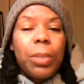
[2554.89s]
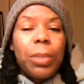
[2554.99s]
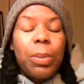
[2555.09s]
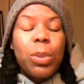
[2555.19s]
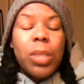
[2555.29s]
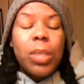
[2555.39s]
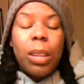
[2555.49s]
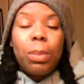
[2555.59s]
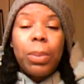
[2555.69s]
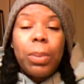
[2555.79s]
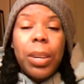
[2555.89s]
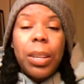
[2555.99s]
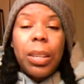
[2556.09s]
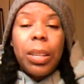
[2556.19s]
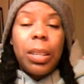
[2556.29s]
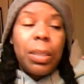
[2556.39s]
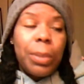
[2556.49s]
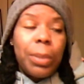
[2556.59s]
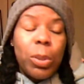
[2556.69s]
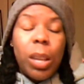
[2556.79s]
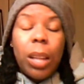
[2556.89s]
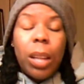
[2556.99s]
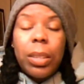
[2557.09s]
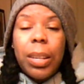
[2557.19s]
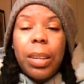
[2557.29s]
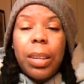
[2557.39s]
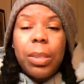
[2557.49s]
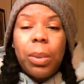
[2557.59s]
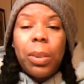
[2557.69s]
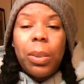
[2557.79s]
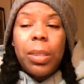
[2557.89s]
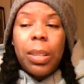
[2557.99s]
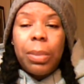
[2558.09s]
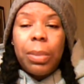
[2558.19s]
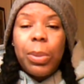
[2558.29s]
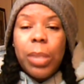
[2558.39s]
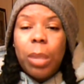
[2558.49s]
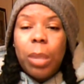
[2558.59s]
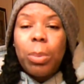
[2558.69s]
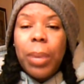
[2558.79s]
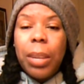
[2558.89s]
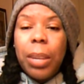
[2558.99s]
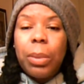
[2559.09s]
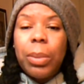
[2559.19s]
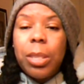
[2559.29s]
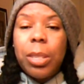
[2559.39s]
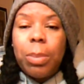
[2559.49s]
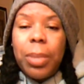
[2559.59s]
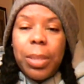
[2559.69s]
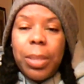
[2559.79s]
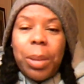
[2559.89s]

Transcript: if you celebrate any of those holidays, and if you celebrate Christmas,